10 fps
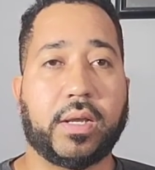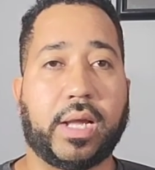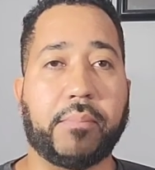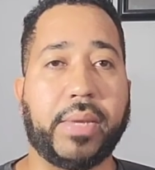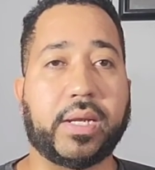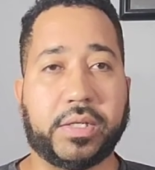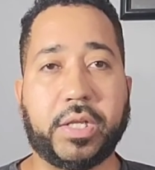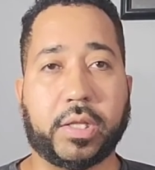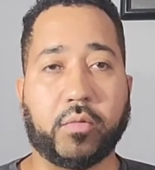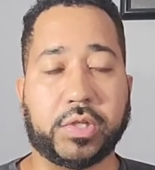um, make a
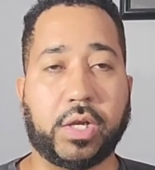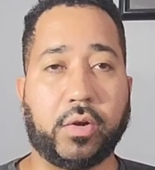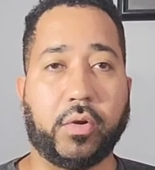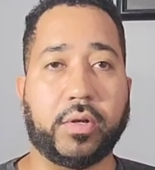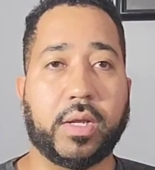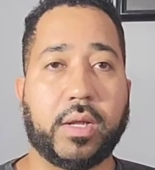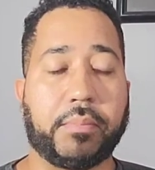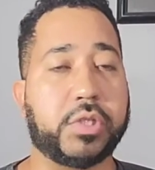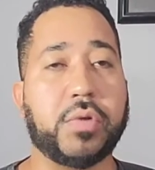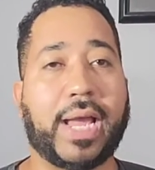decent return
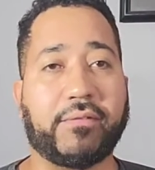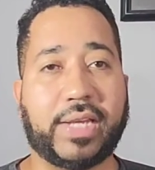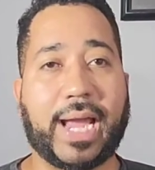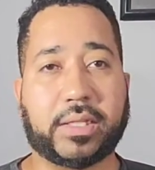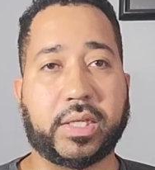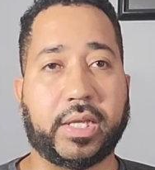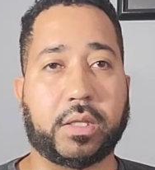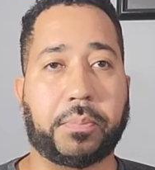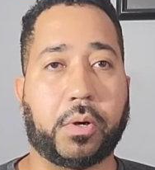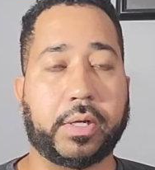but you have got to get
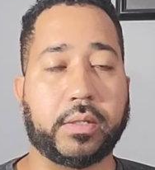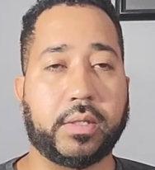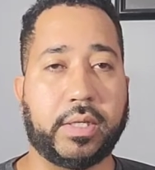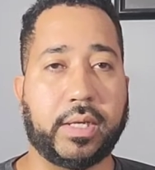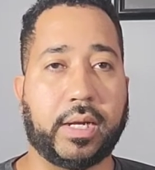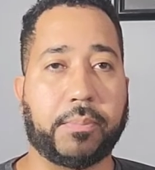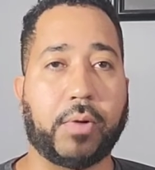the part the uh,